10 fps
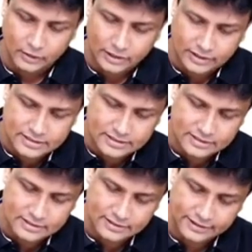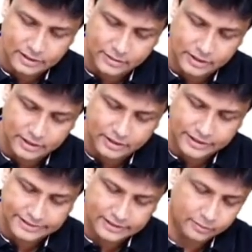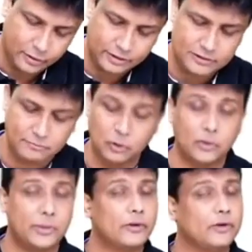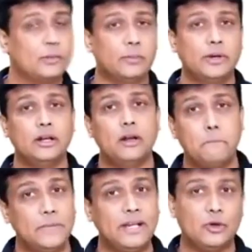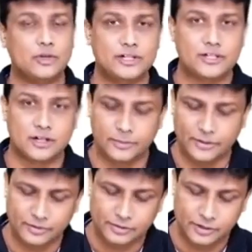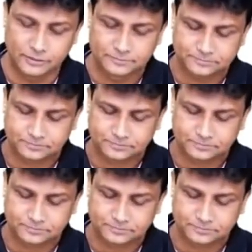let us discuss a little bit in detail about this pleuroperitoneal membrane. Many questions are coming from here.